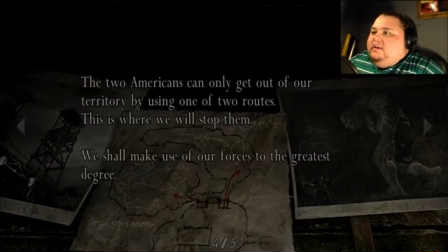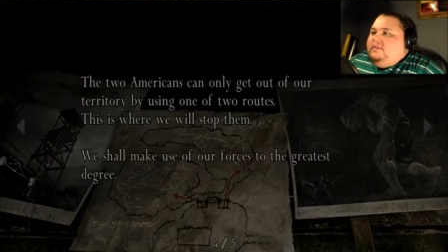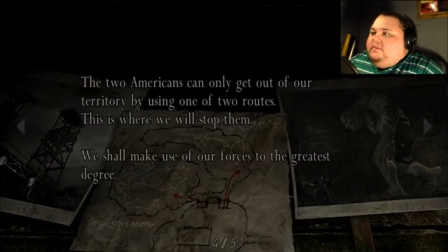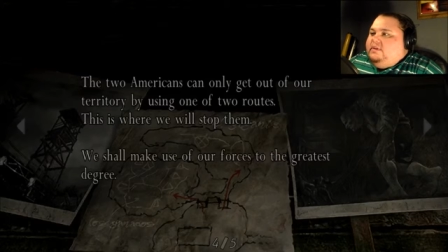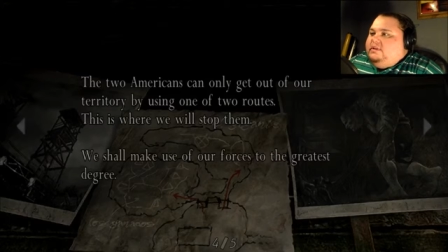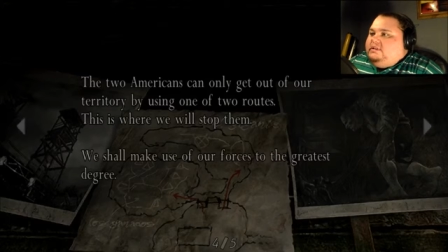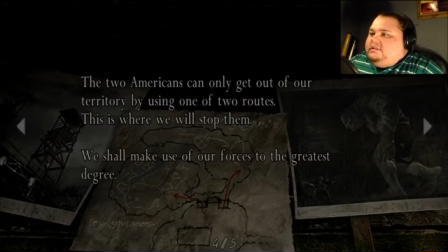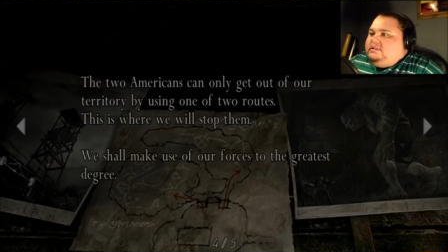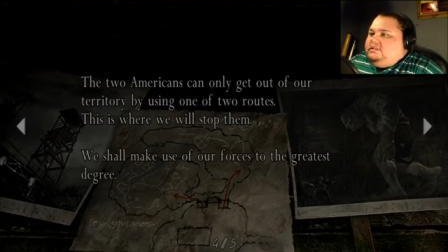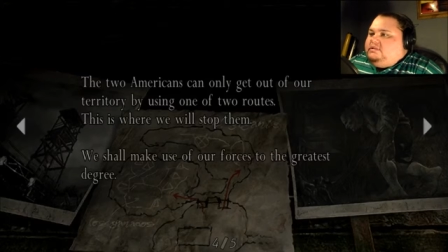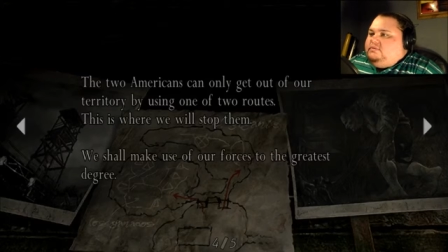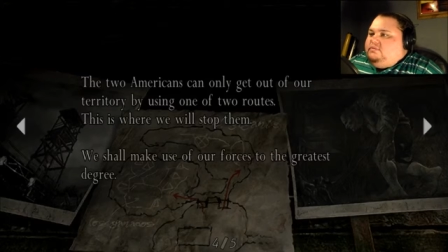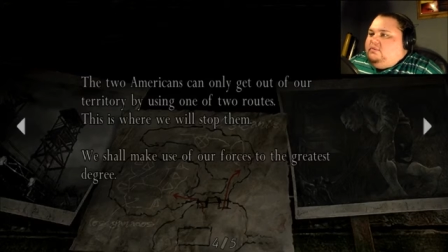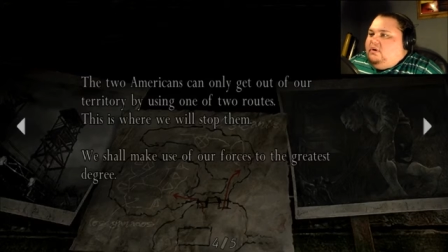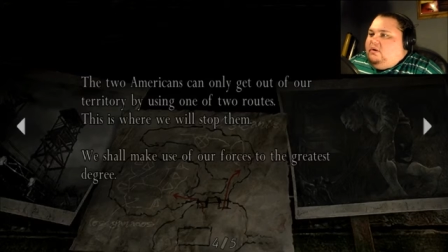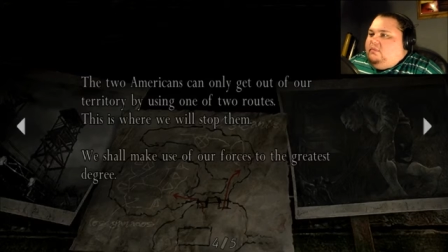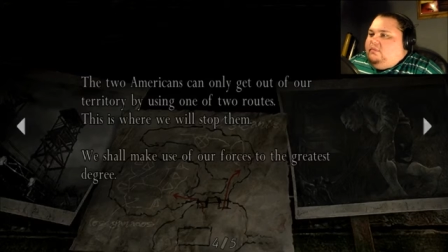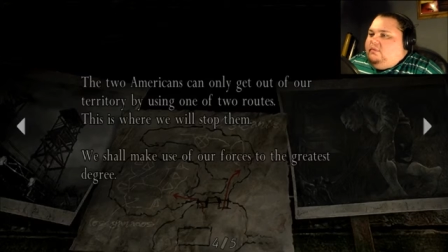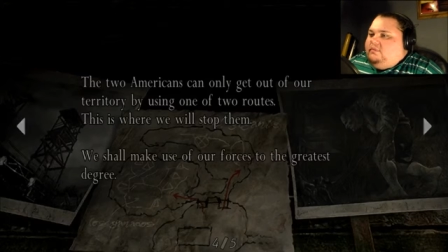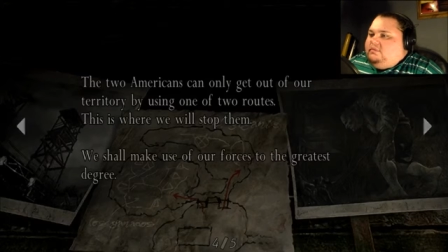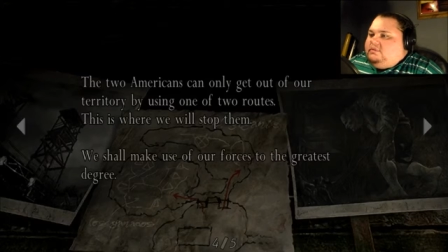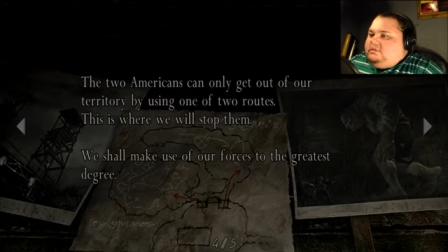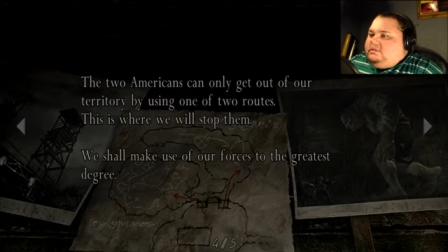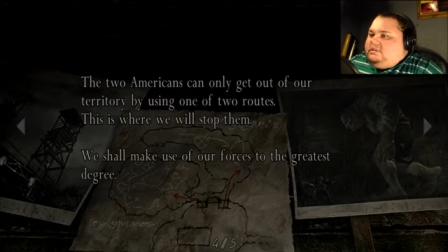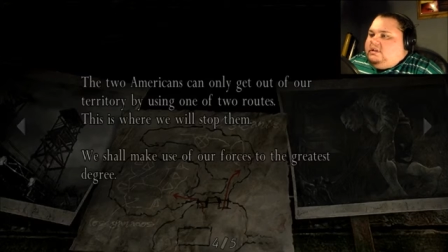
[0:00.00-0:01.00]
This is where
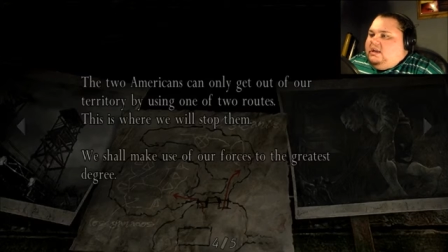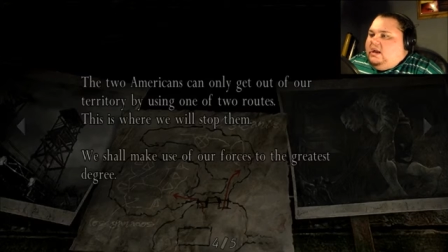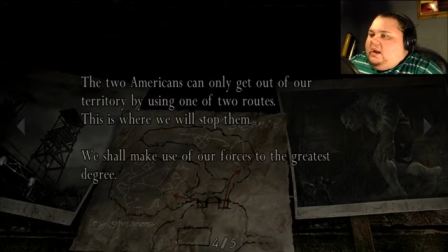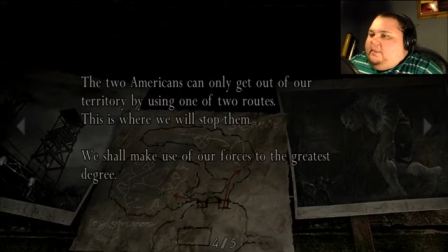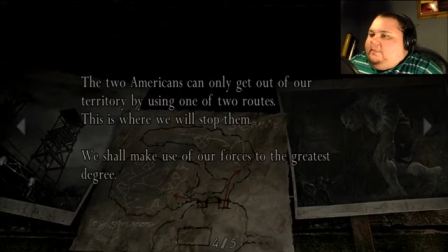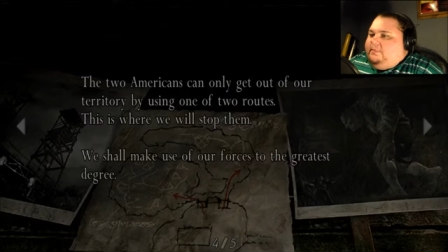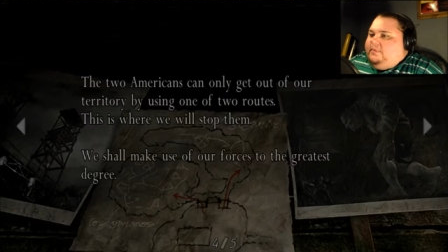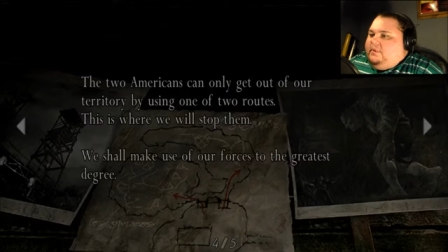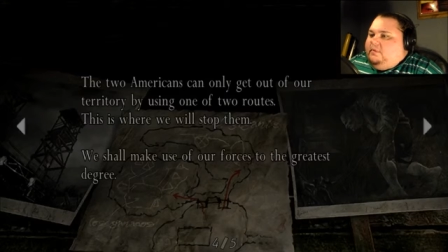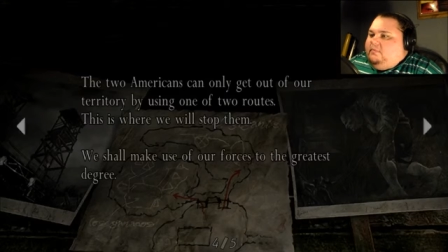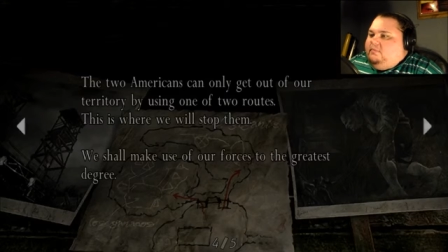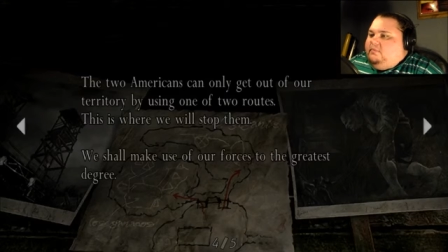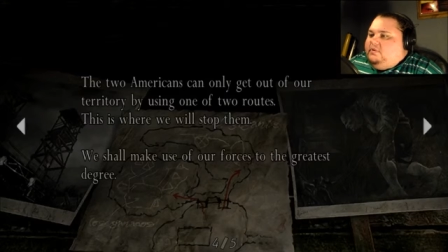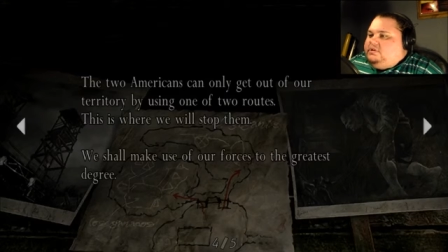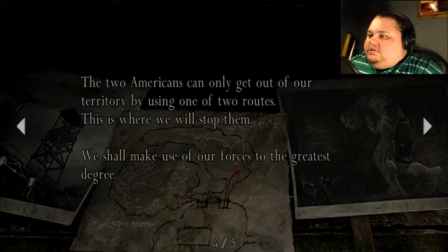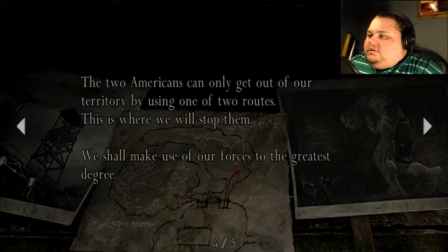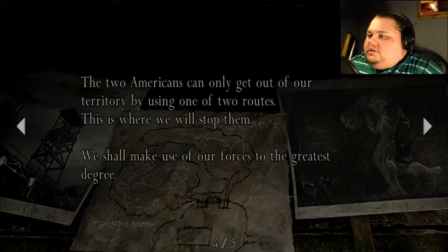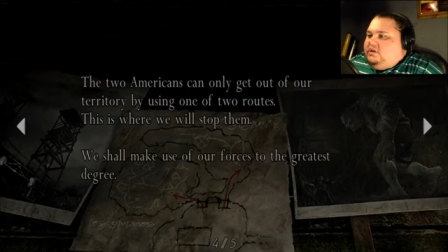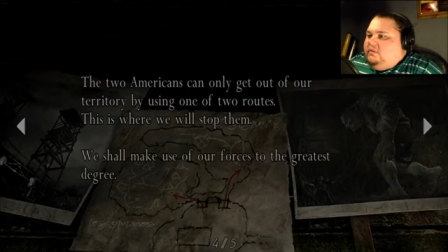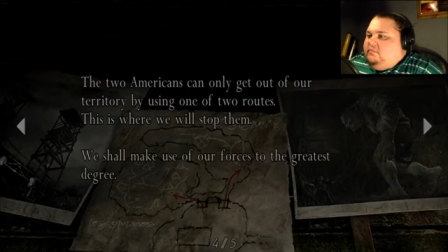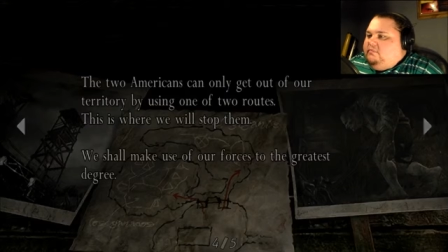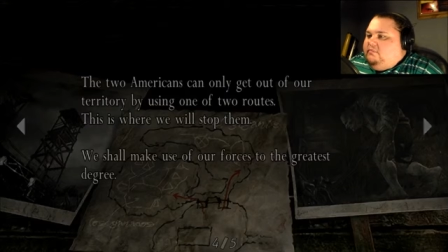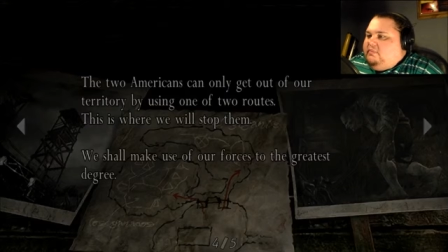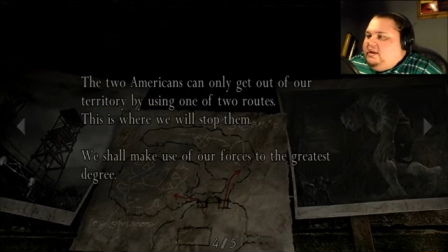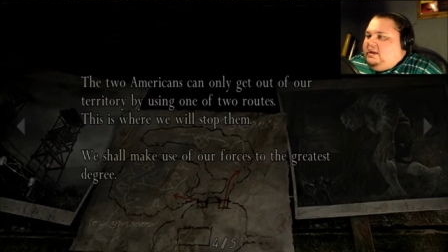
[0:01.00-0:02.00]
we will stop them. We
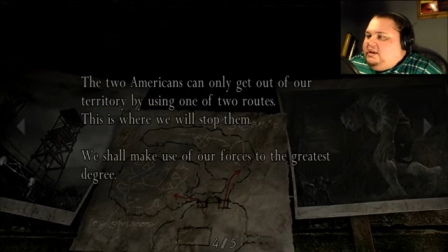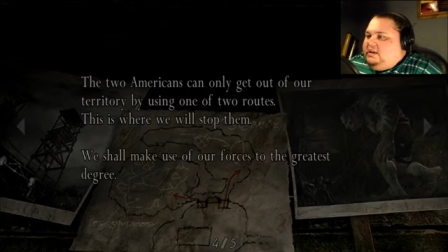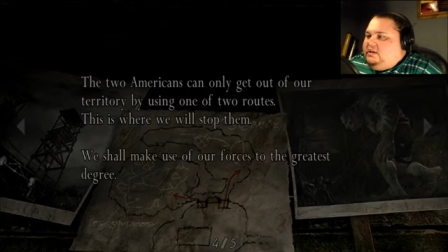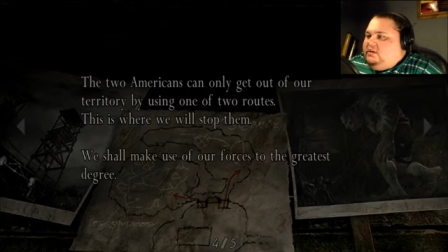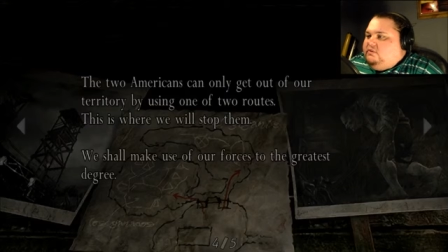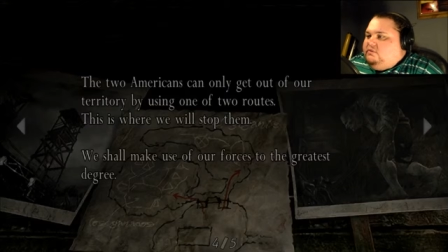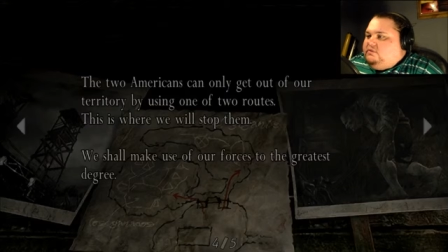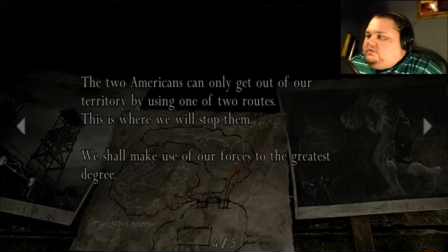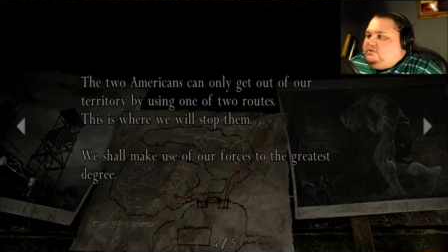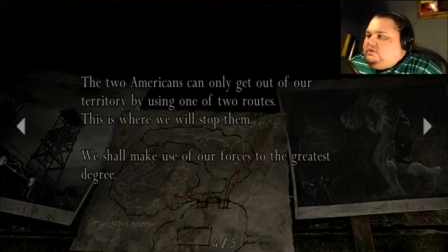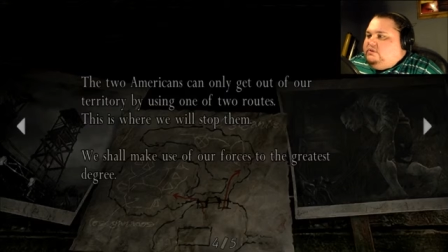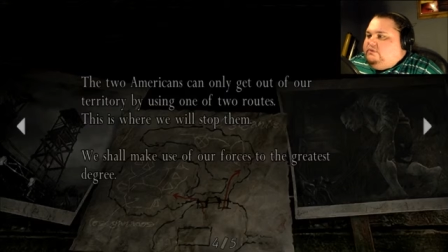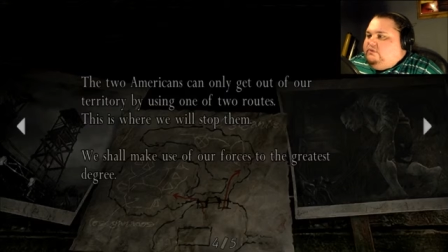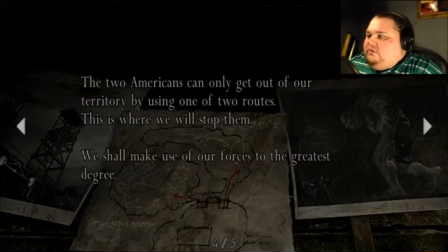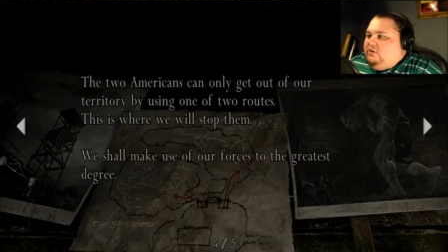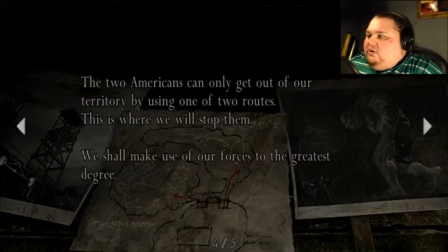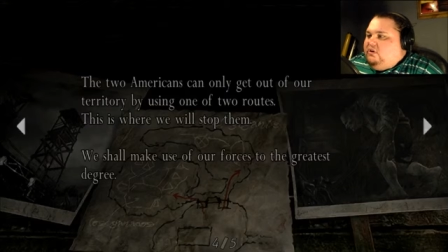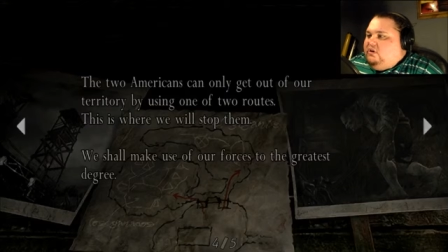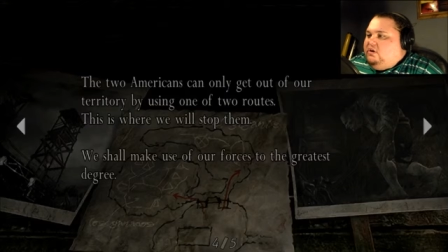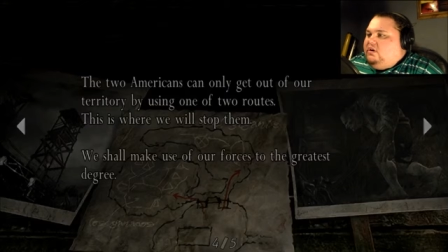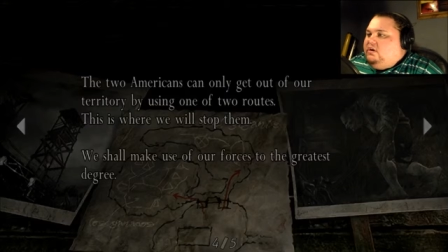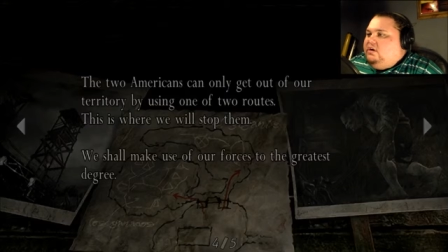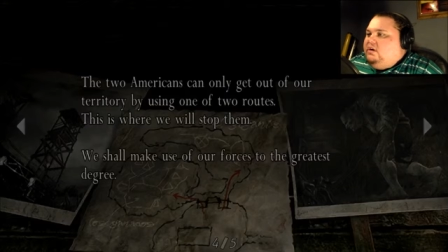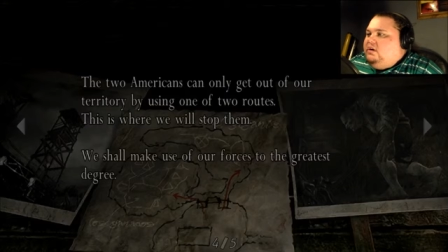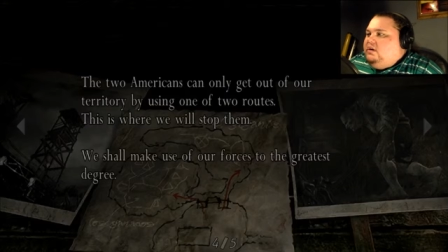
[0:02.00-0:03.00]
shall make use of
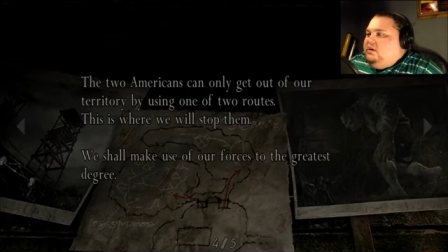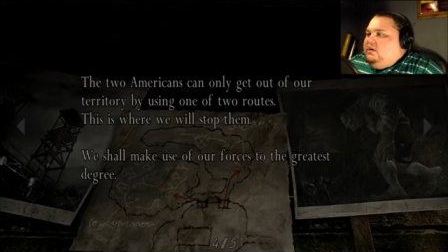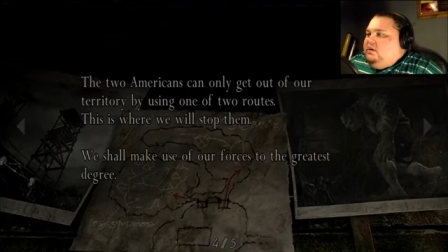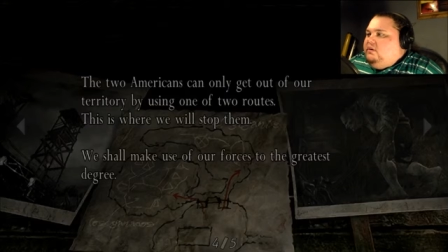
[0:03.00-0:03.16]
our